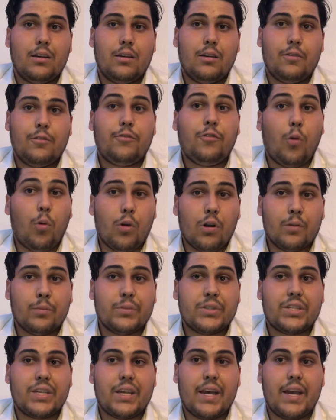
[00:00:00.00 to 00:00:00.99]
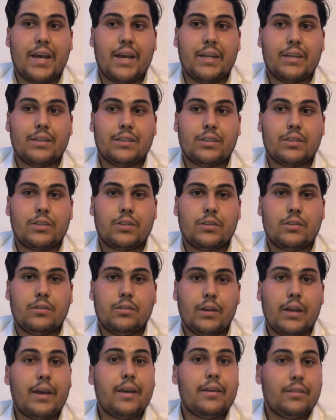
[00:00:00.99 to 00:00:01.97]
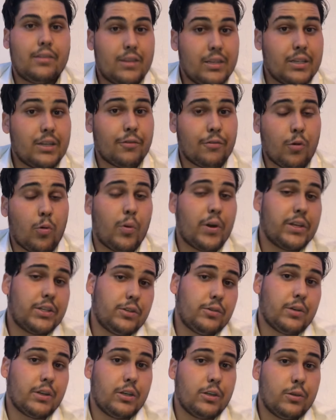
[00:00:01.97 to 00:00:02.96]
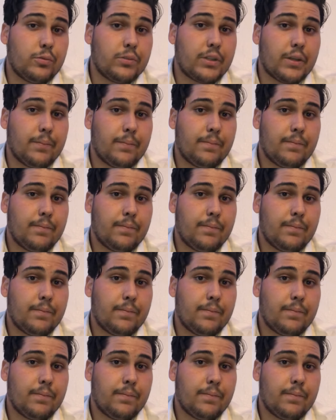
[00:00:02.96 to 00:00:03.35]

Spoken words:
forms and the different ways you can use them.